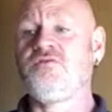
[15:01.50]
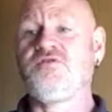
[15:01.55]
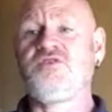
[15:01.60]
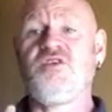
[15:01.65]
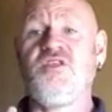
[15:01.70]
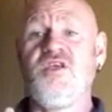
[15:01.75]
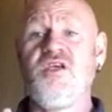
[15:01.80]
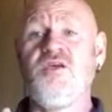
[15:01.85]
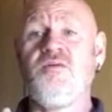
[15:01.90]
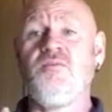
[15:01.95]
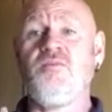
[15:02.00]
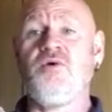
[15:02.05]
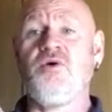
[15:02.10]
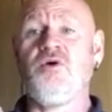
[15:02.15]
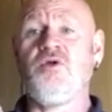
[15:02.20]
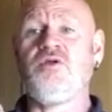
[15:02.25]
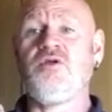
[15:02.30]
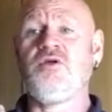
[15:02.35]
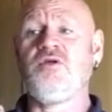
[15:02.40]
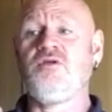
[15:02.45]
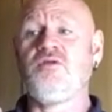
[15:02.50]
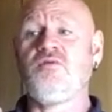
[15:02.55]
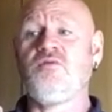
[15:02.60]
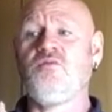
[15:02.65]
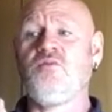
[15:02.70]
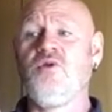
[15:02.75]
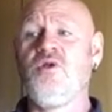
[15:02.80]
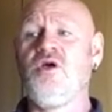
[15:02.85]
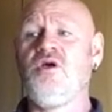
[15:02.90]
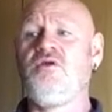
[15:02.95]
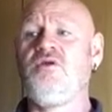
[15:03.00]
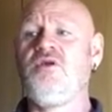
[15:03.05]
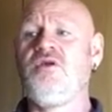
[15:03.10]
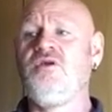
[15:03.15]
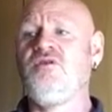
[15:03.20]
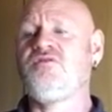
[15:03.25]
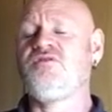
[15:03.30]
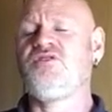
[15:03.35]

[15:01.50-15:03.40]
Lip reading: obviously the Inkbird will only,